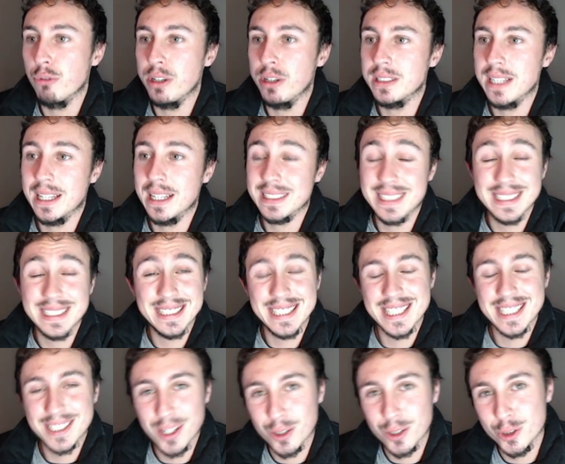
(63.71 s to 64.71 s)
retest the
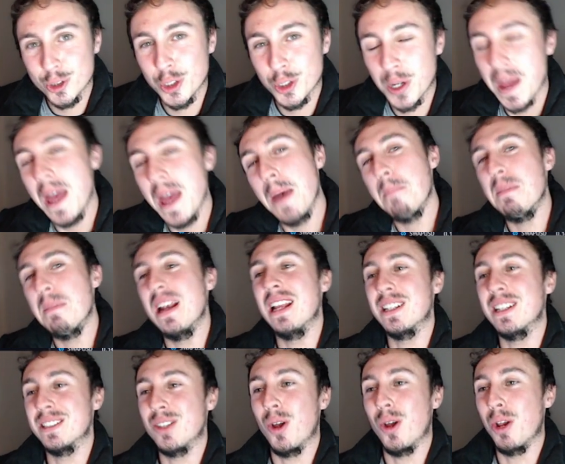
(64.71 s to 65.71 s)
six hundred
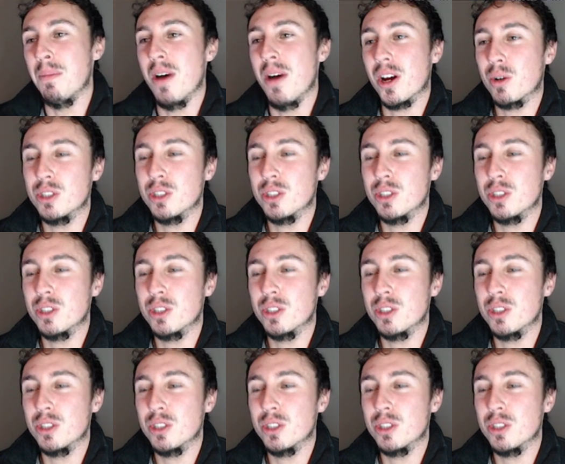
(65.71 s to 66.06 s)
billion dollar mark,